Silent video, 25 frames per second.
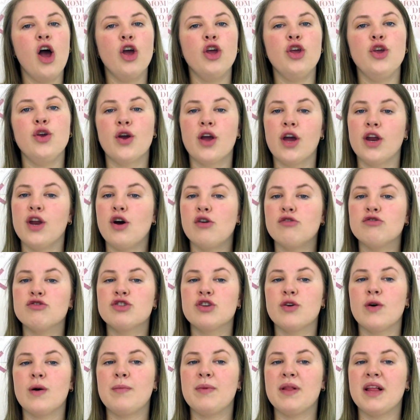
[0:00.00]
You can
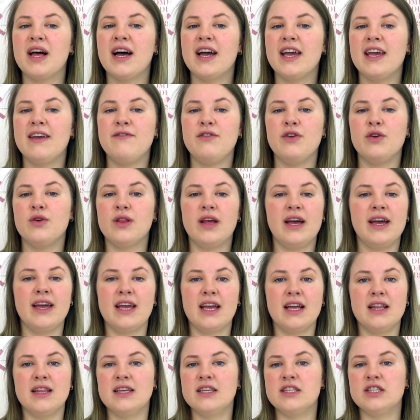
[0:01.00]
also apply, if you
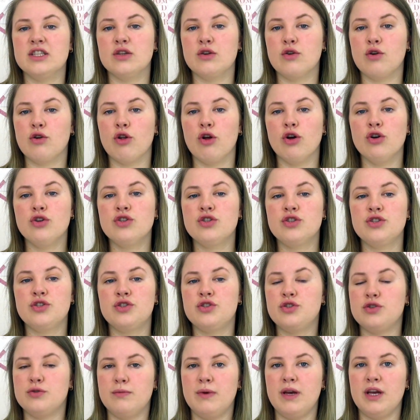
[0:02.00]
like, a little gloss
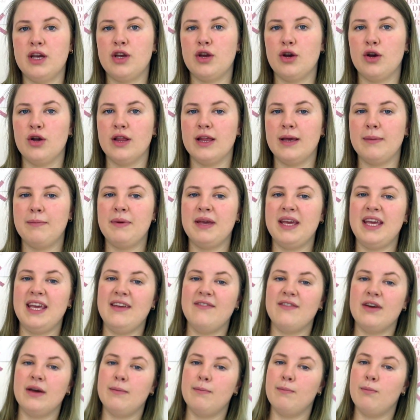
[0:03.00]
to make your lip
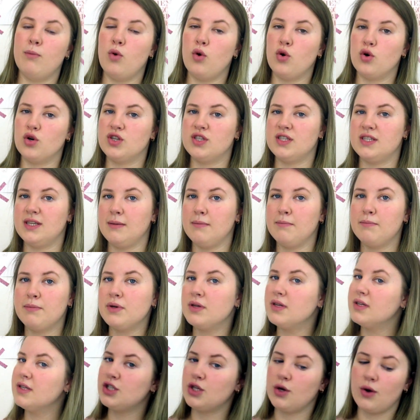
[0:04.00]
even more
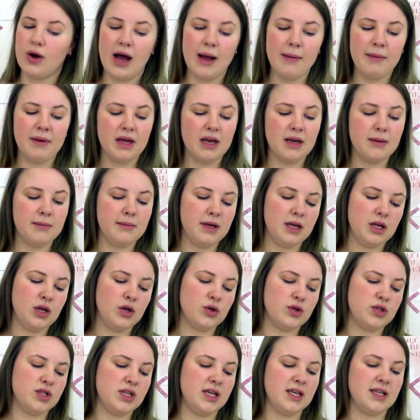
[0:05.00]
simple. So I'm going to be
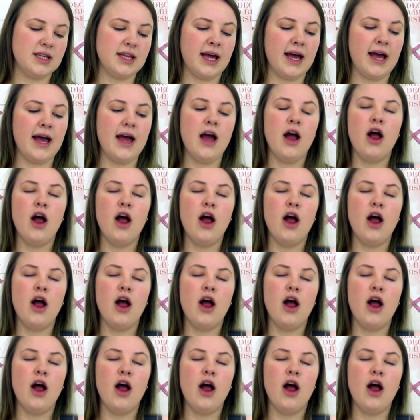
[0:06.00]
using the